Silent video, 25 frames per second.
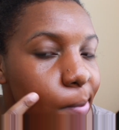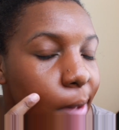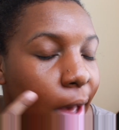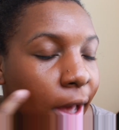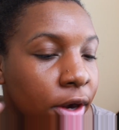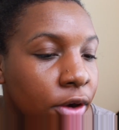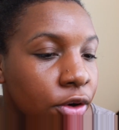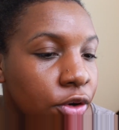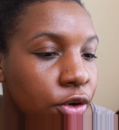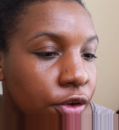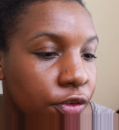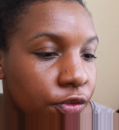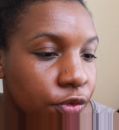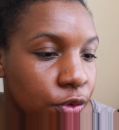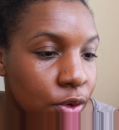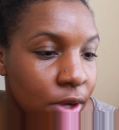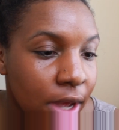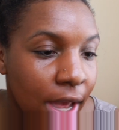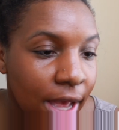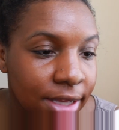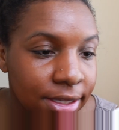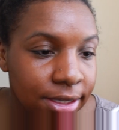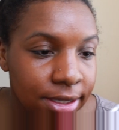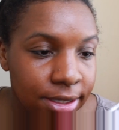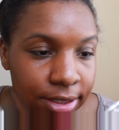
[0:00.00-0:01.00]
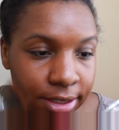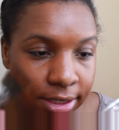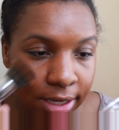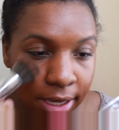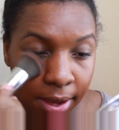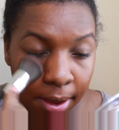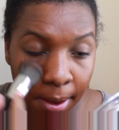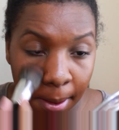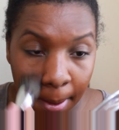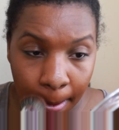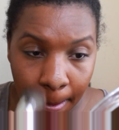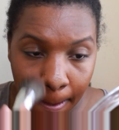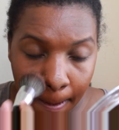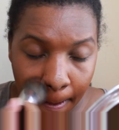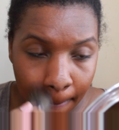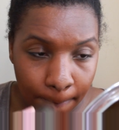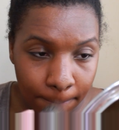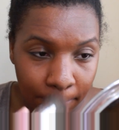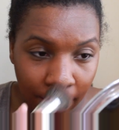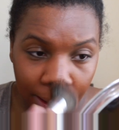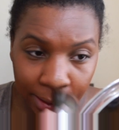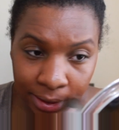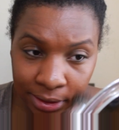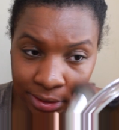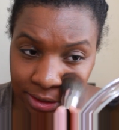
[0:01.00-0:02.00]
I don't know if you guys can see it,
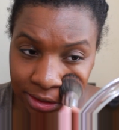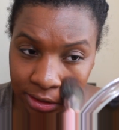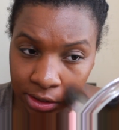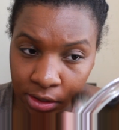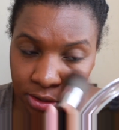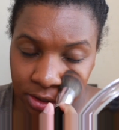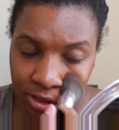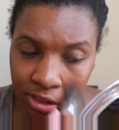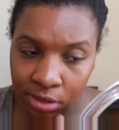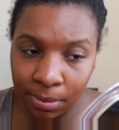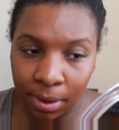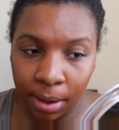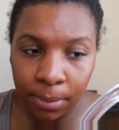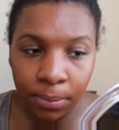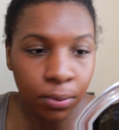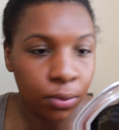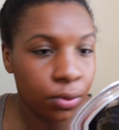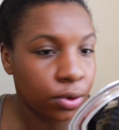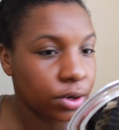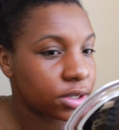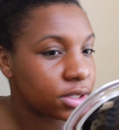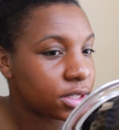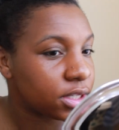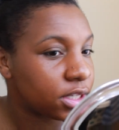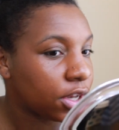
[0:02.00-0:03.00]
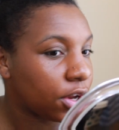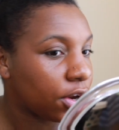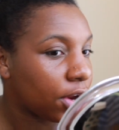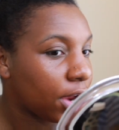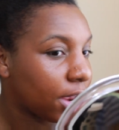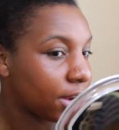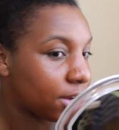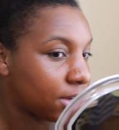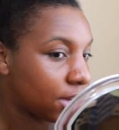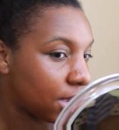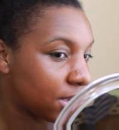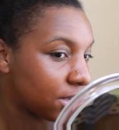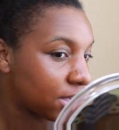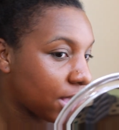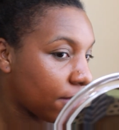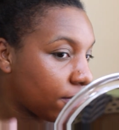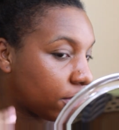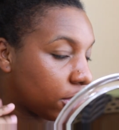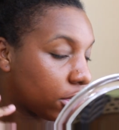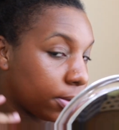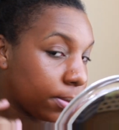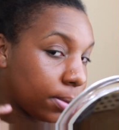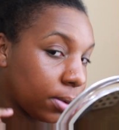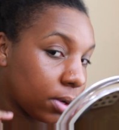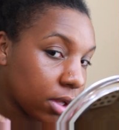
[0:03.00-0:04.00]
but I can still see my pores here. It does have a
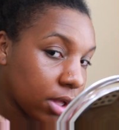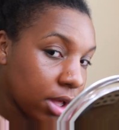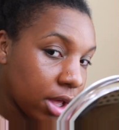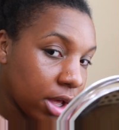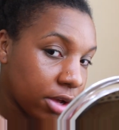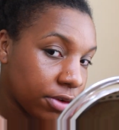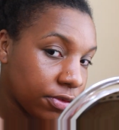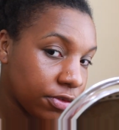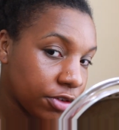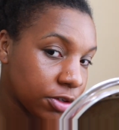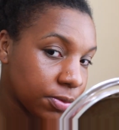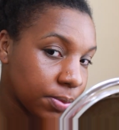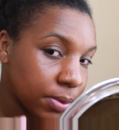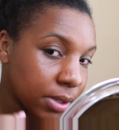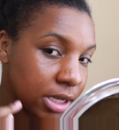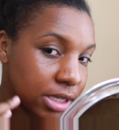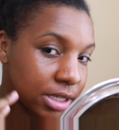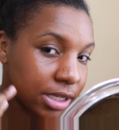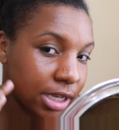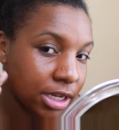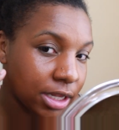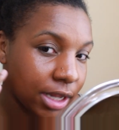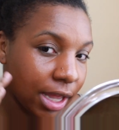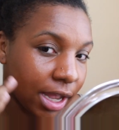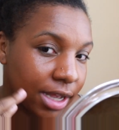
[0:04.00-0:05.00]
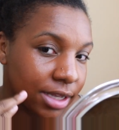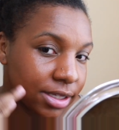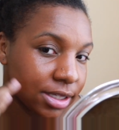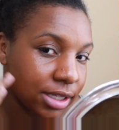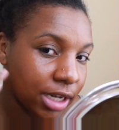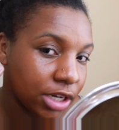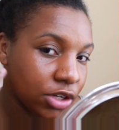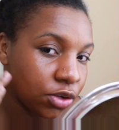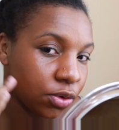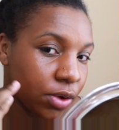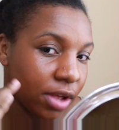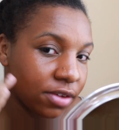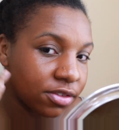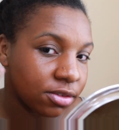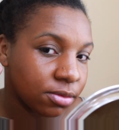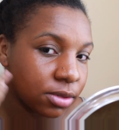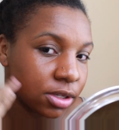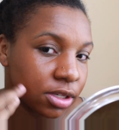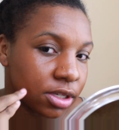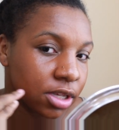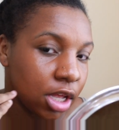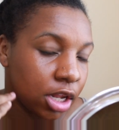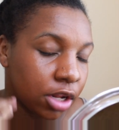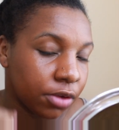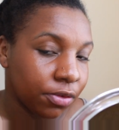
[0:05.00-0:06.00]
little bit of coverage because like I said, I do have some
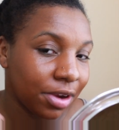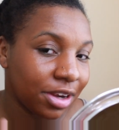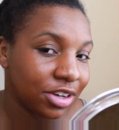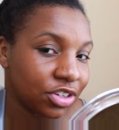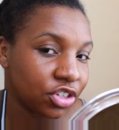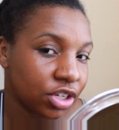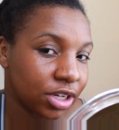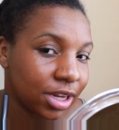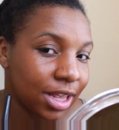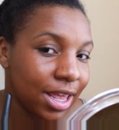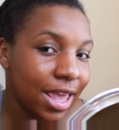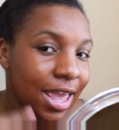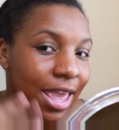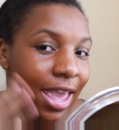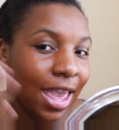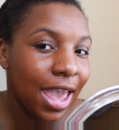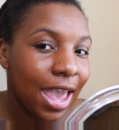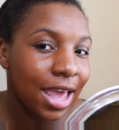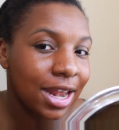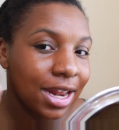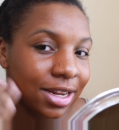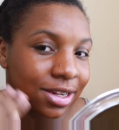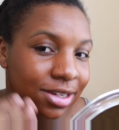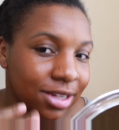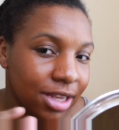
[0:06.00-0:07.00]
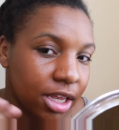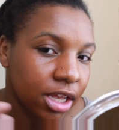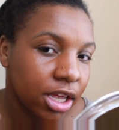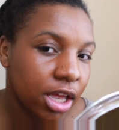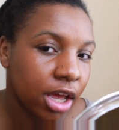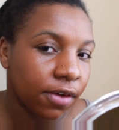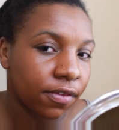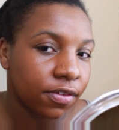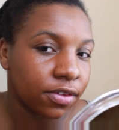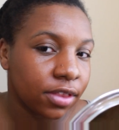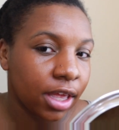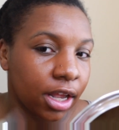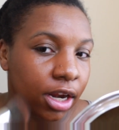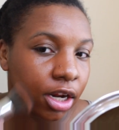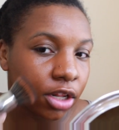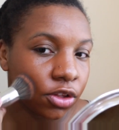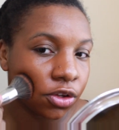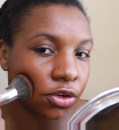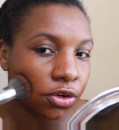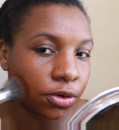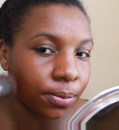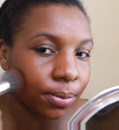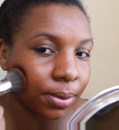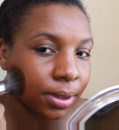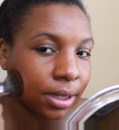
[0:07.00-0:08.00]
discoloration, and it did cover that a
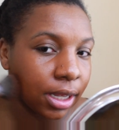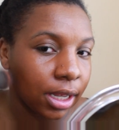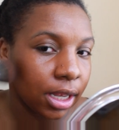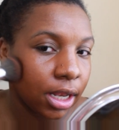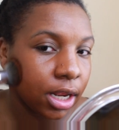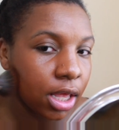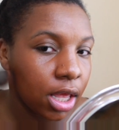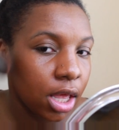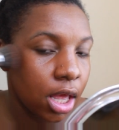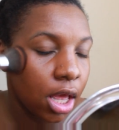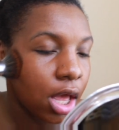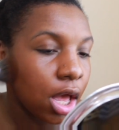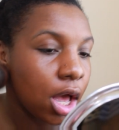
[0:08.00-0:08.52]
little bit.